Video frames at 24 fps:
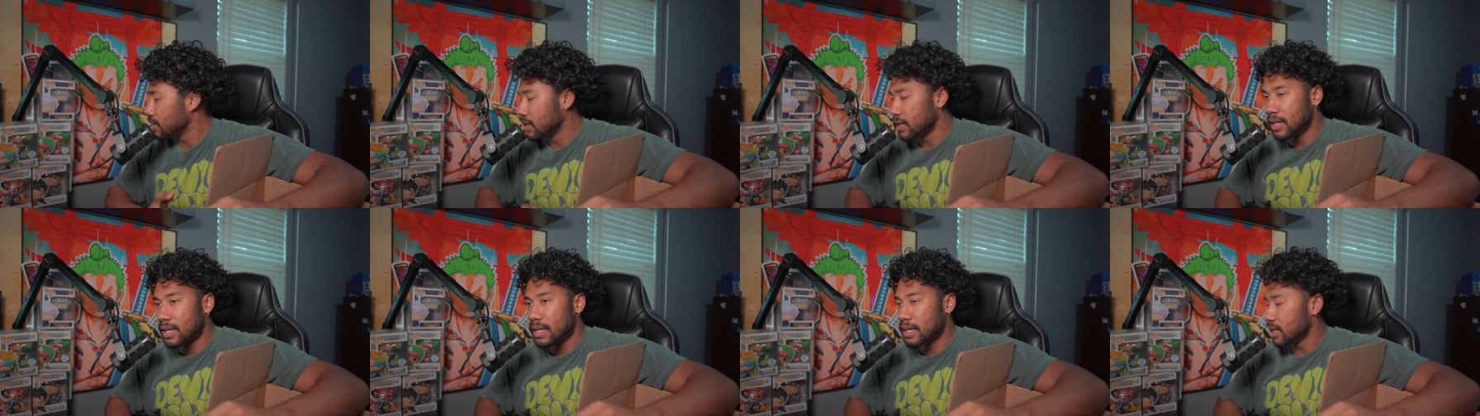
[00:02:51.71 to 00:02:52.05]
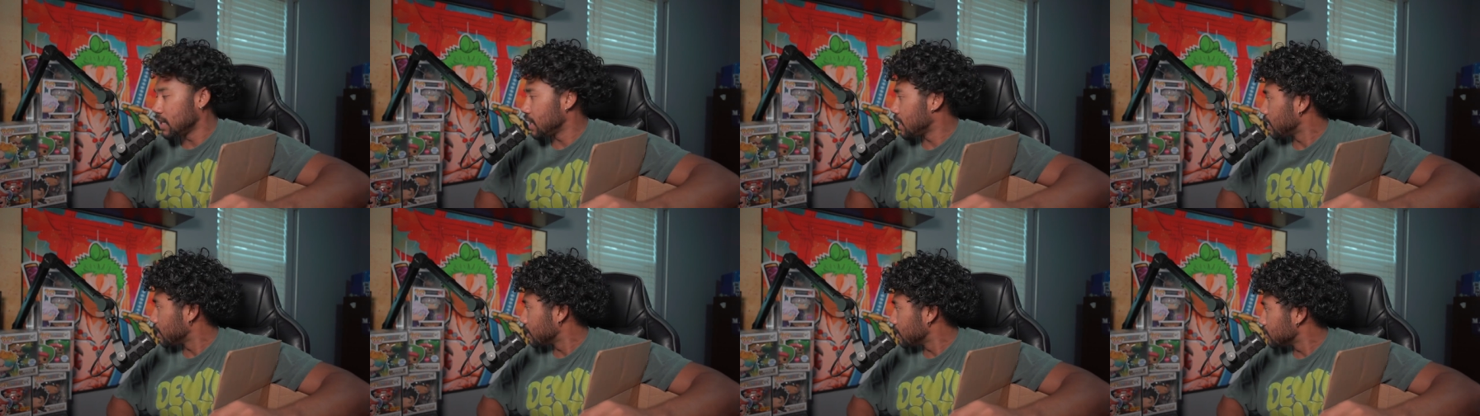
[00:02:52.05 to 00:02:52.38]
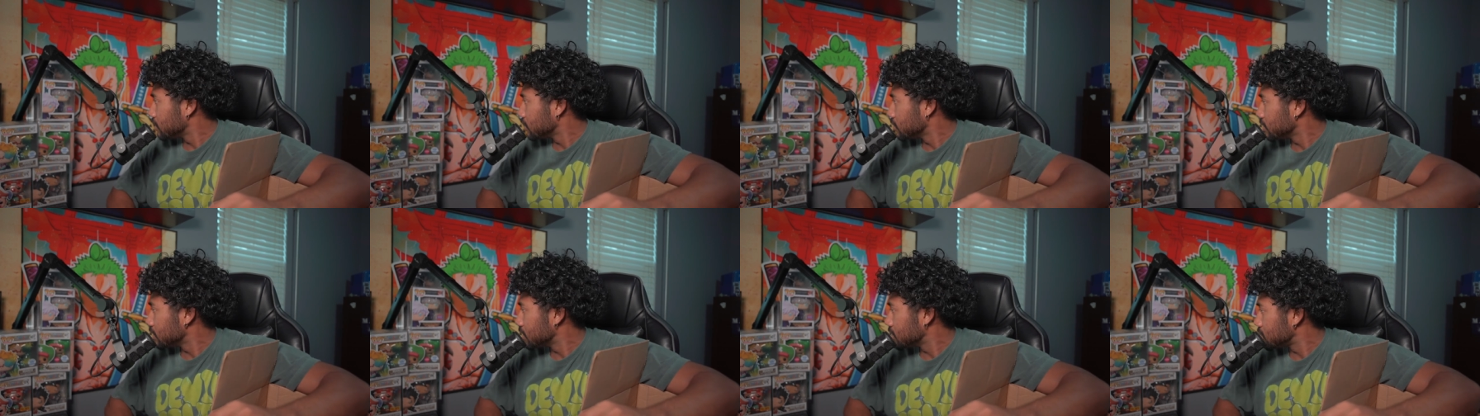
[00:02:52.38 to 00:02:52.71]
He out here
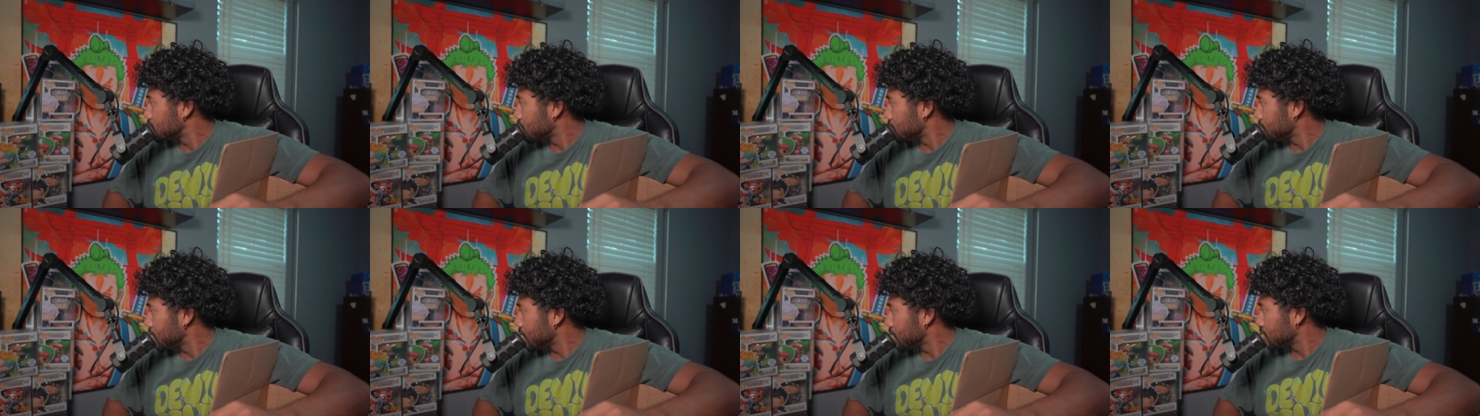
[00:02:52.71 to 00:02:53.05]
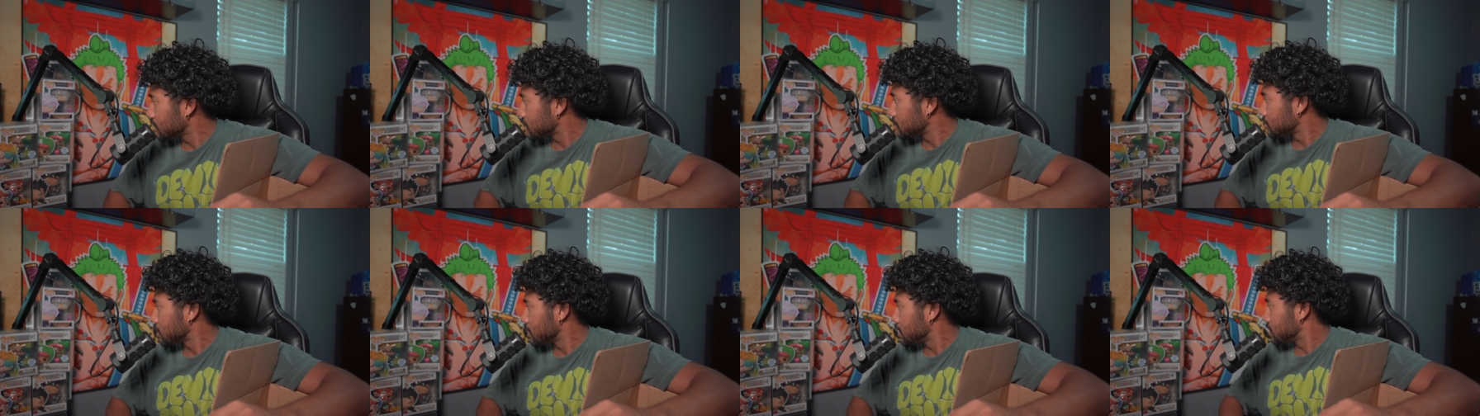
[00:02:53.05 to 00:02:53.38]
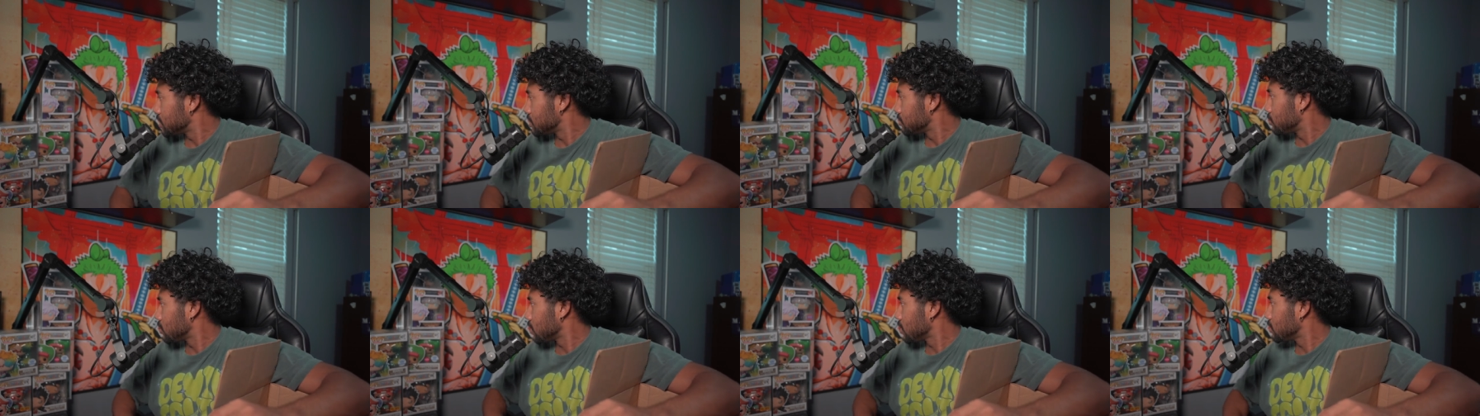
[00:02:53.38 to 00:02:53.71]
doing his domain
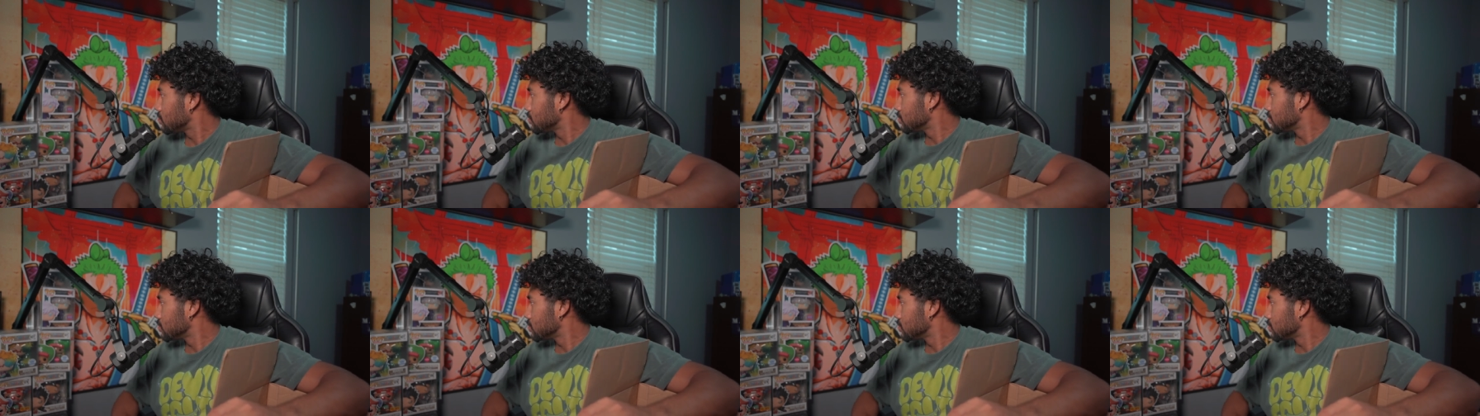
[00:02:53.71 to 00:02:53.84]
expansion, bro.